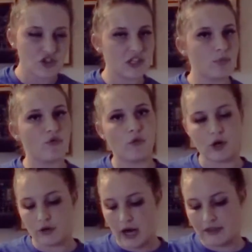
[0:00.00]
do this
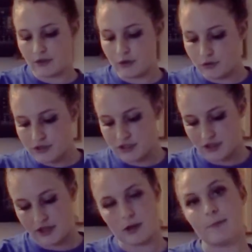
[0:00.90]
before you add the noodles
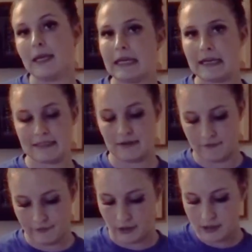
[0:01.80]
so that your meat gets it
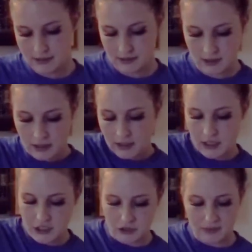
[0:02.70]
first,
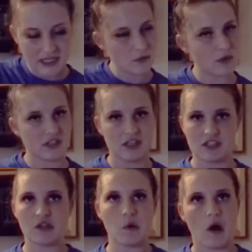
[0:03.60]
because your meat's what's going to
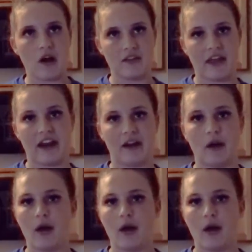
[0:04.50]
soak all of that in.